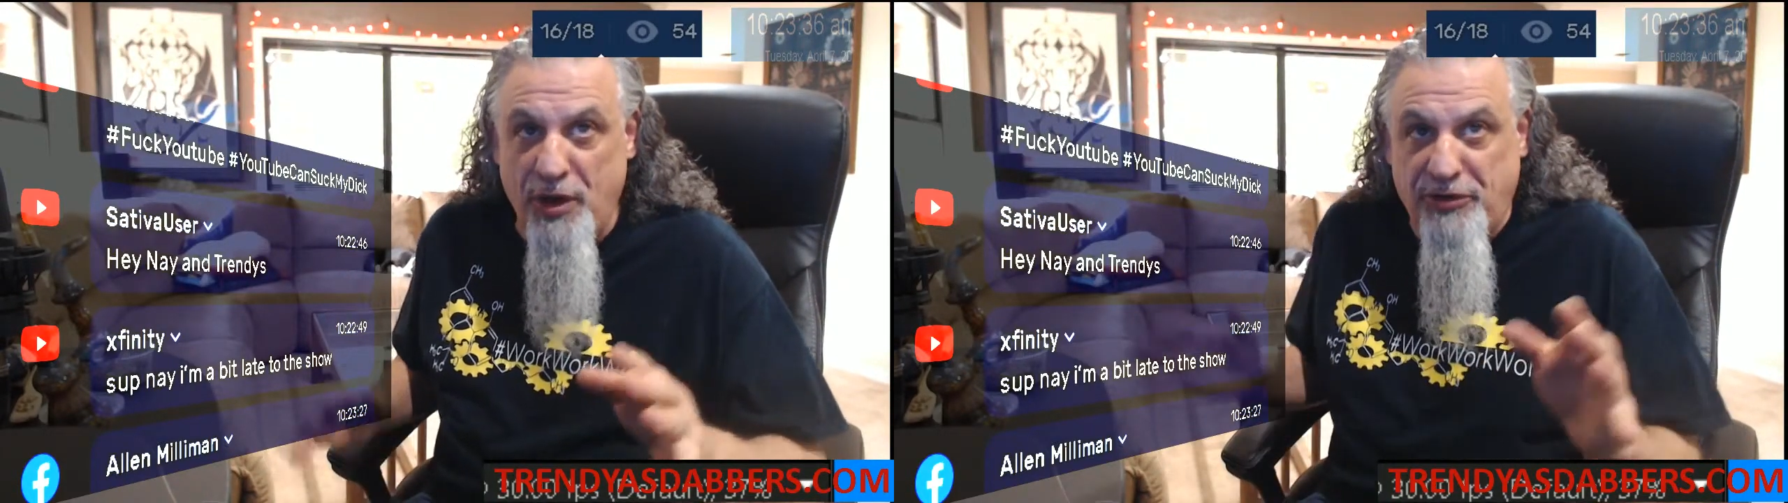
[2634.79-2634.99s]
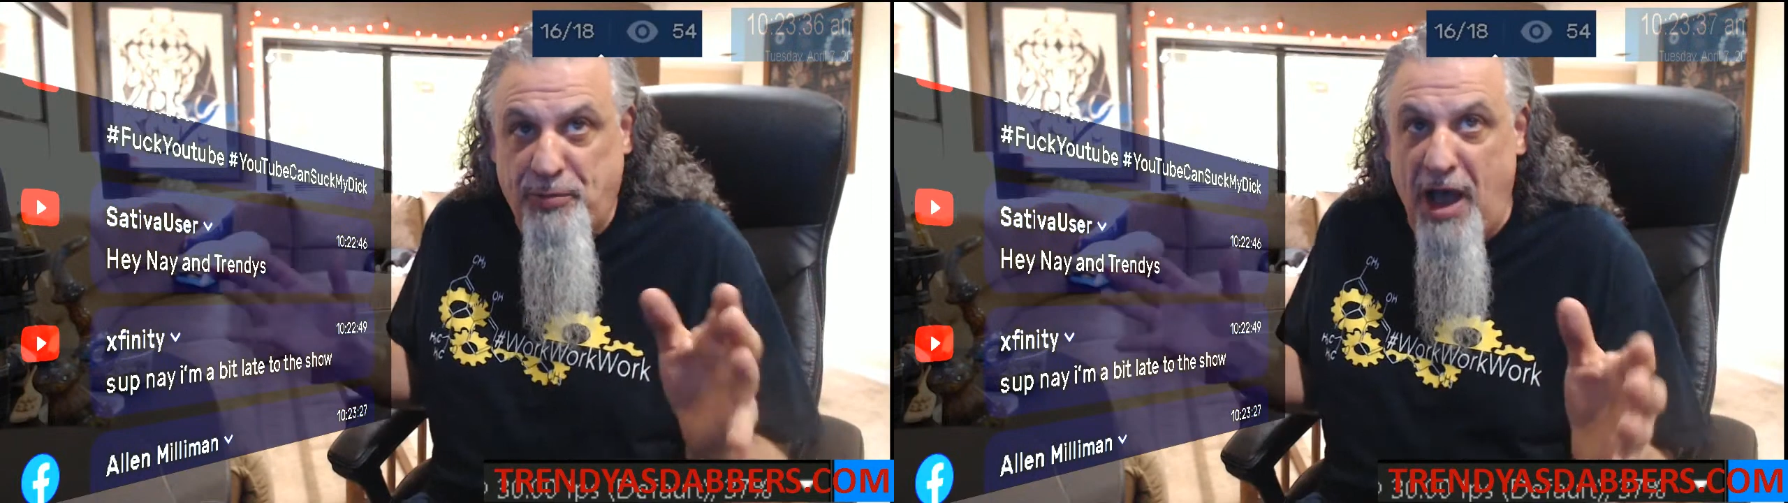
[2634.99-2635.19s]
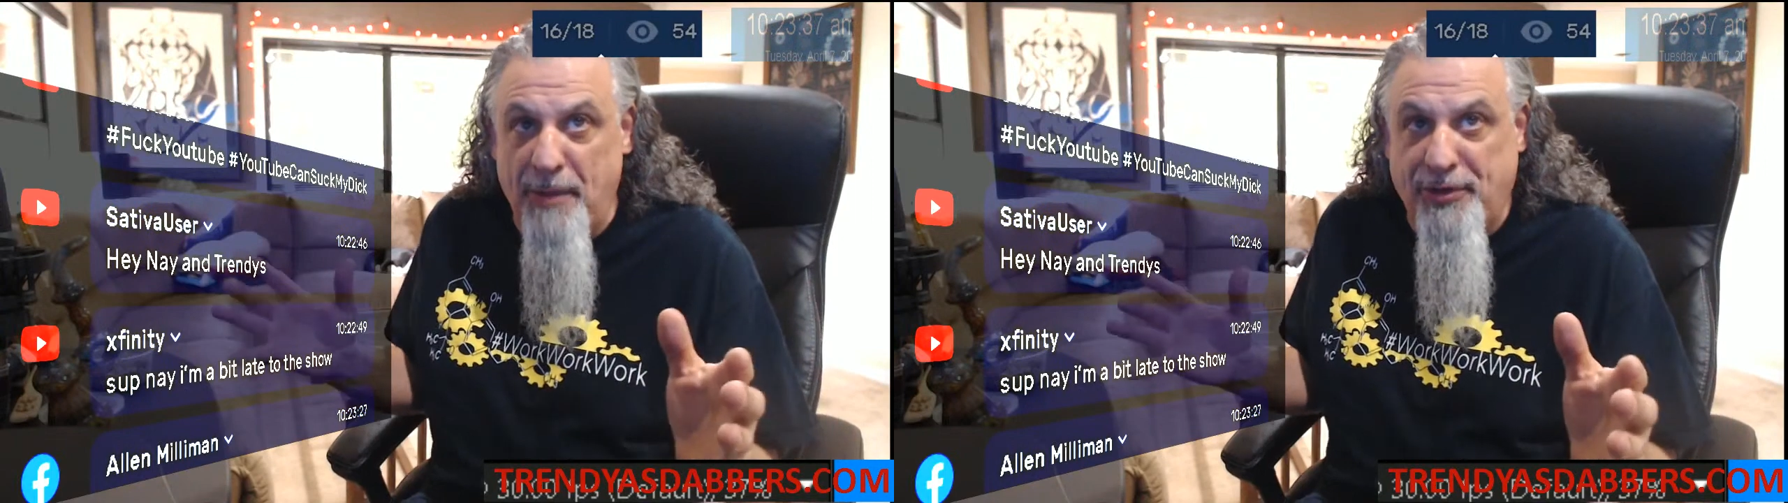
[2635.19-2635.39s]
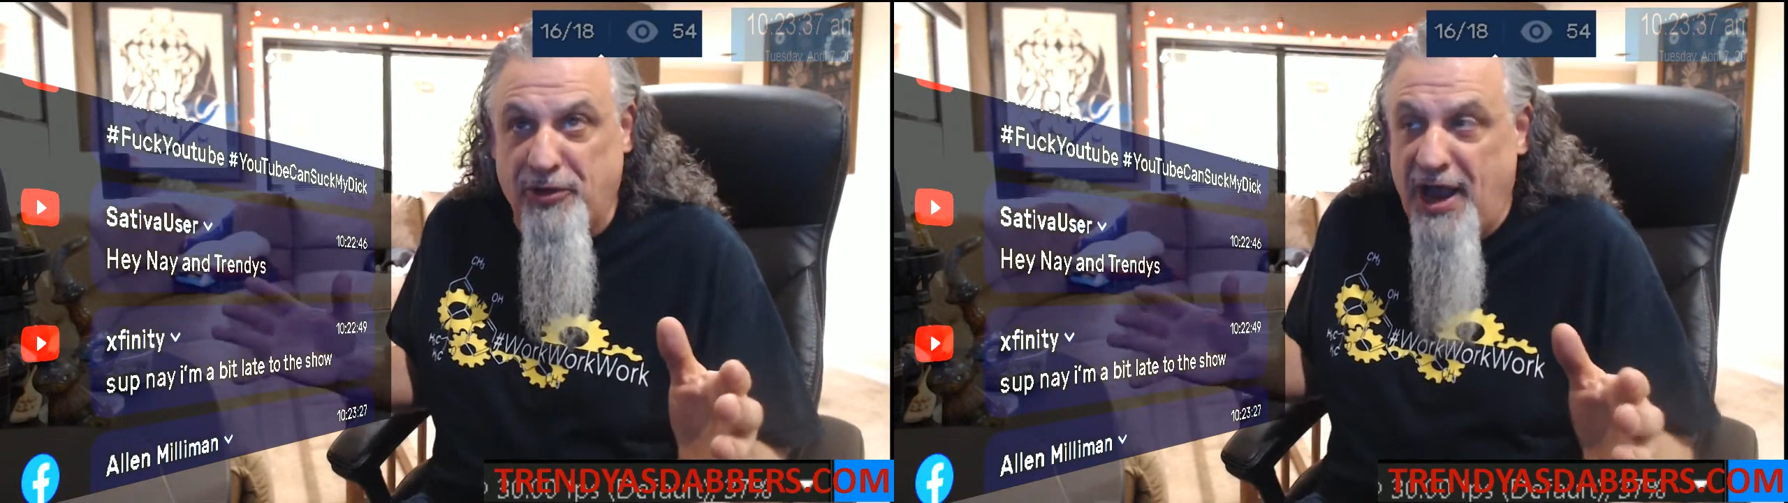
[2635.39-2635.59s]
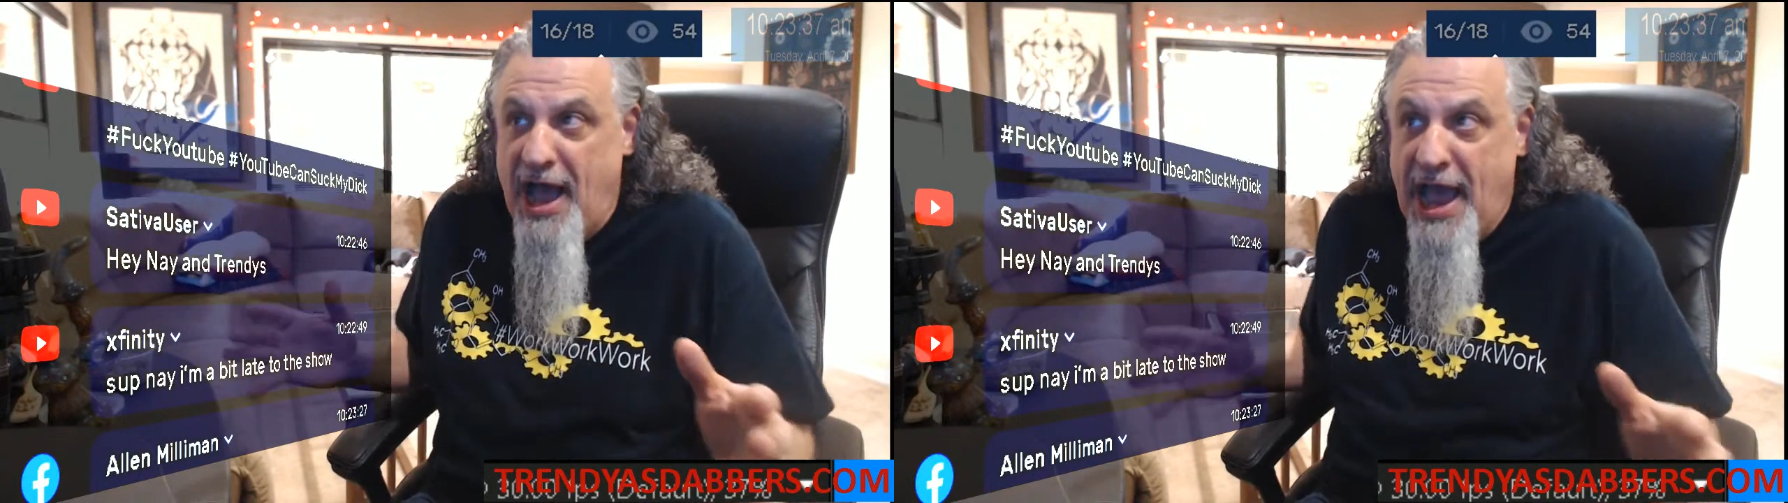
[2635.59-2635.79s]
He was a popular
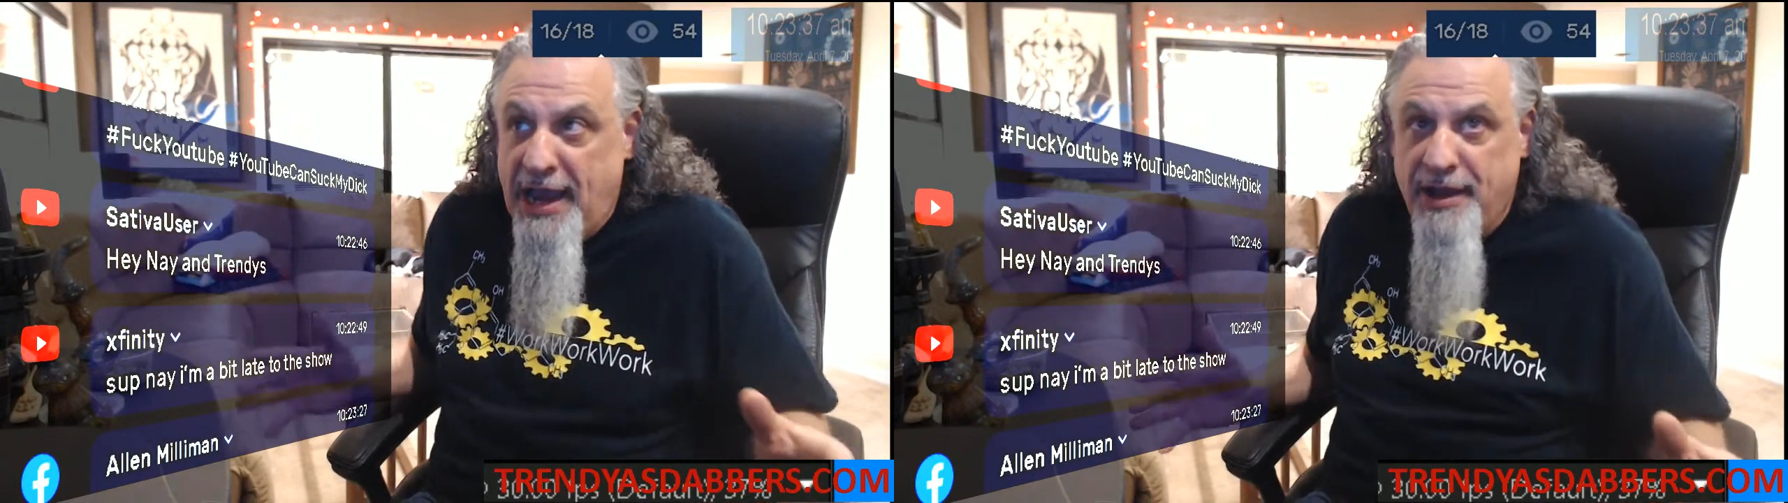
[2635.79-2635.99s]
guy.